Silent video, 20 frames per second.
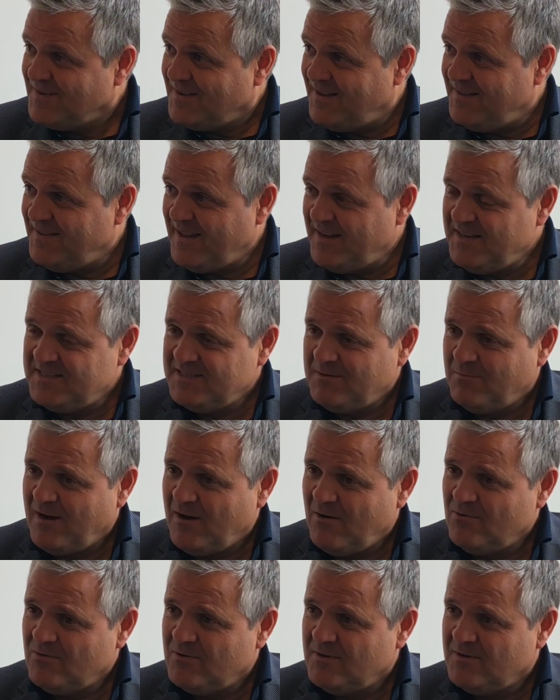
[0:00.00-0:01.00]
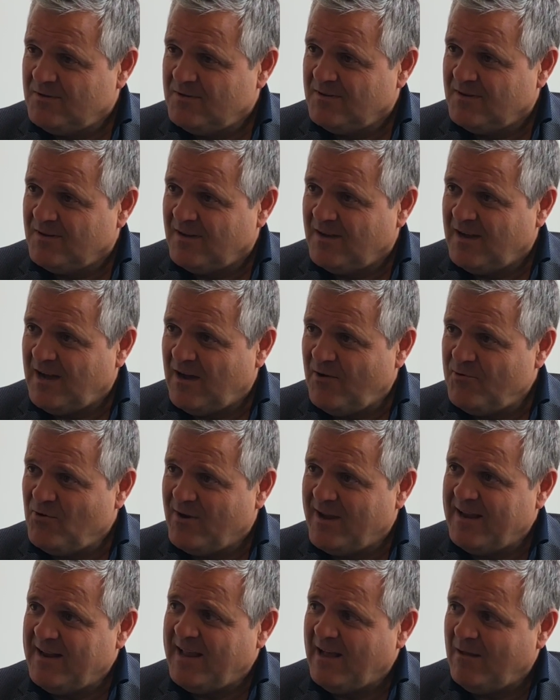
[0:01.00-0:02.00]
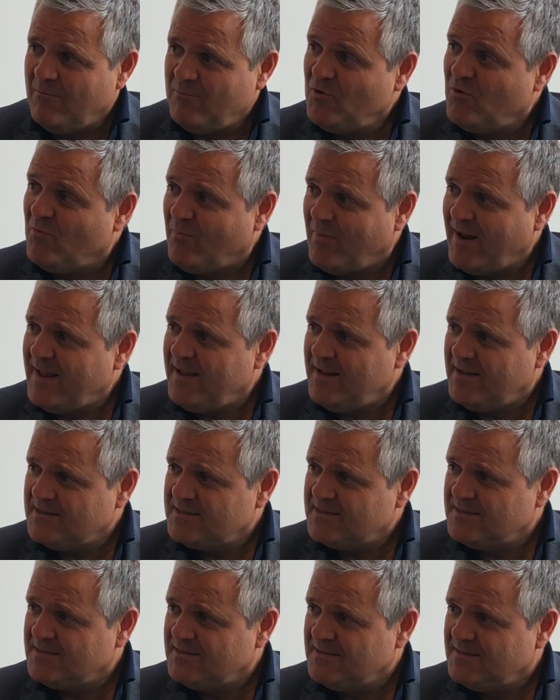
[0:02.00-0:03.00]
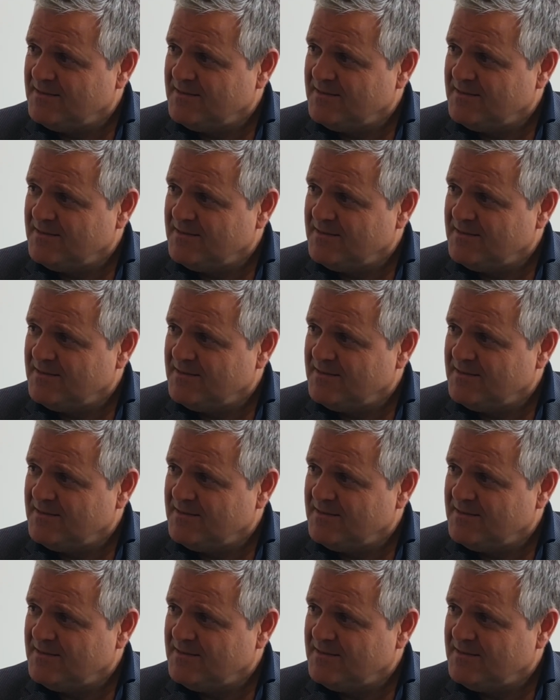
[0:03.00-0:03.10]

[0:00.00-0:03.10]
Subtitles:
and then it's about how you can help your players,